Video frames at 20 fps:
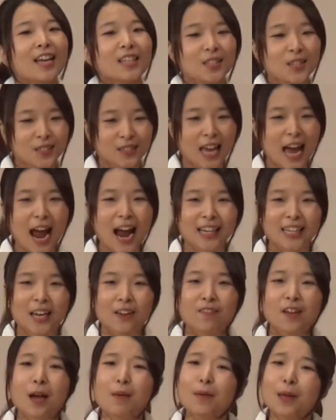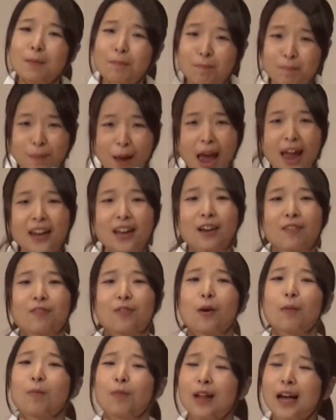society will be better
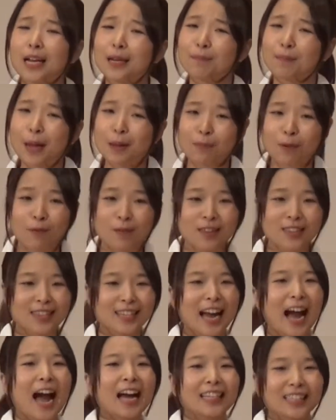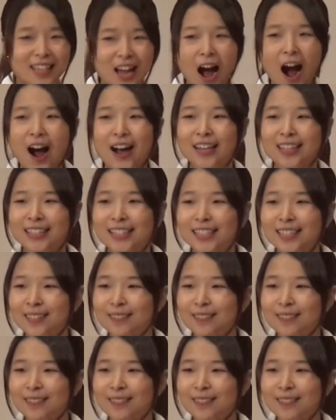for blind people with guide dogs.